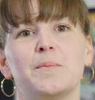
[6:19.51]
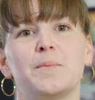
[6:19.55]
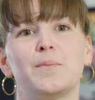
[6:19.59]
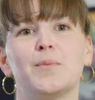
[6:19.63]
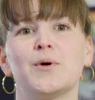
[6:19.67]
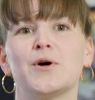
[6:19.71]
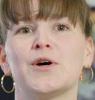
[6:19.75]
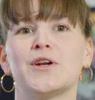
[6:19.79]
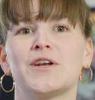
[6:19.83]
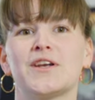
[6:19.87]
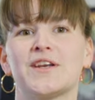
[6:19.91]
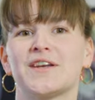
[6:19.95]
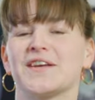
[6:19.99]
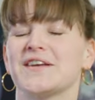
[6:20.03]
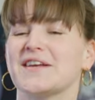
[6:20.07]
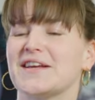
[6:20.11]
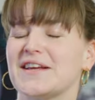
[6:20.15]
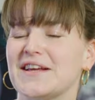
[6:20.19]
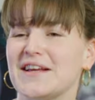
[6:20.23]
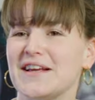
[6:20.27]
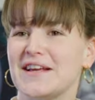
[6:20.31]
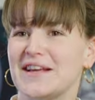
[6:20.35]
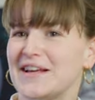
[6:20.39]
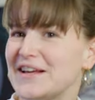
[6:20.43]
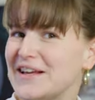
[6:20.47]
but
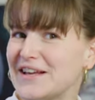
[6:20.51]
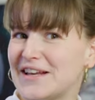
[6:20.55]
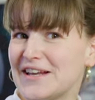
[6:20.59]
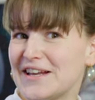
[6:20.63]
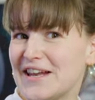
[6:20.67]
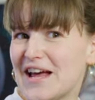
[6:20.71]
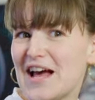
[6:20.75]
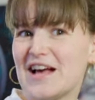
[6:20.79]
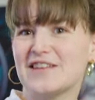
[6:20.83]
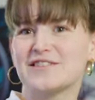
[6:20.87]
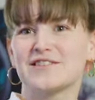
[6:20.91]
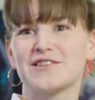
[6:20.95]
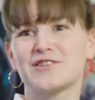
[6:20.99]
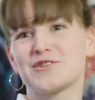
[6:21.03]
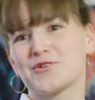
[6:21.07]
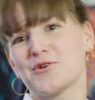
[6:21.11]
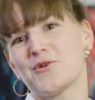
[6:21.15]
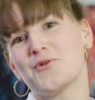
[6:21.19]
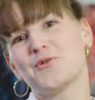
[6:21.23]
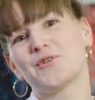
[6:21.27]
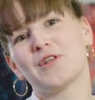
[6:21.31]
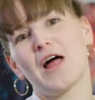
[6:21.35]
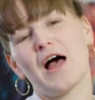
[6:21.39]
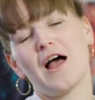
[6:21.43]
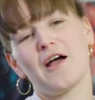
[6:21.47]
it has its
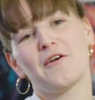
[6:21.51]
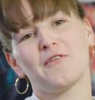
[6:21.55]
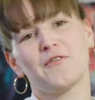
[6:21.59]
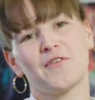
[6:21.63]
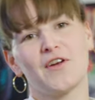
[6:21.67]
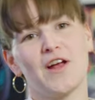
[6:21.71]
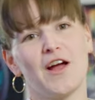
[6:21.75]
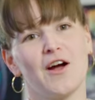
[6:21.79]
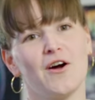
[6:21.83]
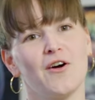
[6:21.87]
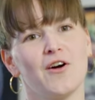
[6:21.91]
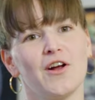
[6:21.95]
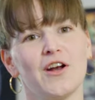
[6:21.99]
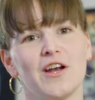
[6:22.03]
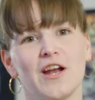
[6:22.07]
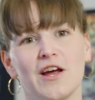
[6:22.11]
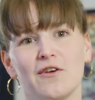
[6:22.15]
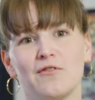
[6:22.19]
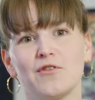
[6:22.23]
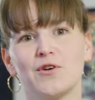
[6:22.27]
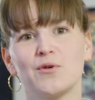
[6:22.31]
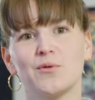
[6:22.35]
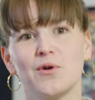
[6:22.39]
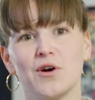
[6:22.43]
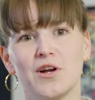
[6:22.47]
own life now and
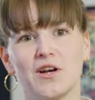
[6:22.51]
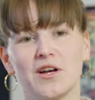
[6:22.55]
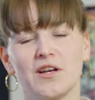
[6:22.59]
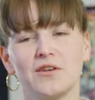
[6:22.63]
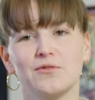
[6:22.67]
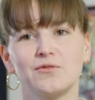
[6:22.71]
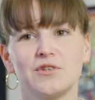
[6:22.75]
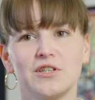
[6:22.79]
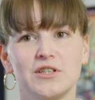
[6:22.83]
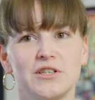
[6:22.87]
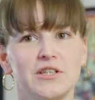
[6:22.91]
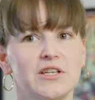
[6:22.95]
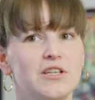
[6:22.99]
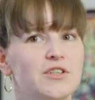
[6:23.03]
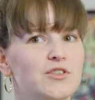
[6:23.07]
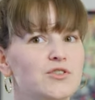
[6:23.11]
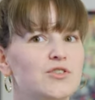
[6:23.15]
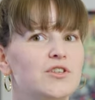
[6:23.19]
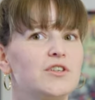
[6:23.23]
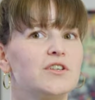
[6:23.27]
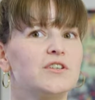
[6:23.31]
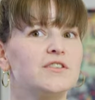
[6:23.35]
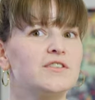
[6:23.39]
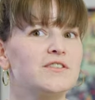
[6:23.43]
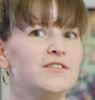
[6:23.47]
everyone really
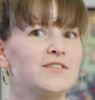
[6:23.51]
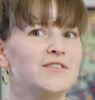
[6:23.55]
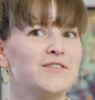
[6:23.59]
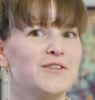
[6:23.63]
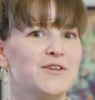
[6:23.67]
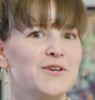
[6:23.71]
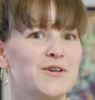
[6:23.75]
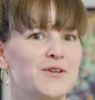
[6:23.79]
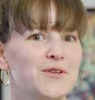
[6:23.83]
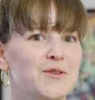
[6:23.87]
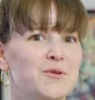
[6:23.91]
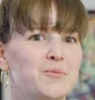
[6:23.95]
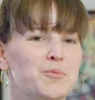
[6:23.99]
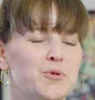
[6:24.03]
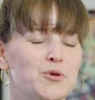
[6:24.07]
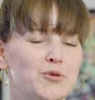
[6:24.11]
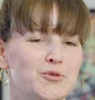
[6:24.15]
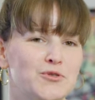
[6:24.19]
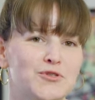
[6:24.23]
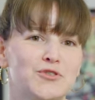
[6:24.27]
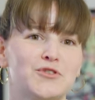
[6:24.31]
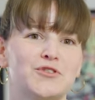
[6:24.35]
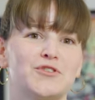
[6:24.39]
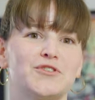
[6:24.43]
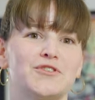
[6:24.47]
enjoys uh, the
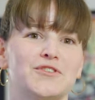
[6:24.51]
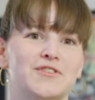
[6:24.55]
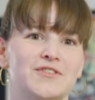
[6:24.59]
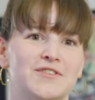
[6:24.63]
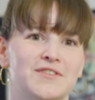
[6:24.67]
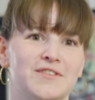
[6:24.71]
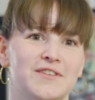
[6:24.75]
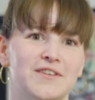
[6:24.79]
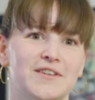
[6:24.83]
posters.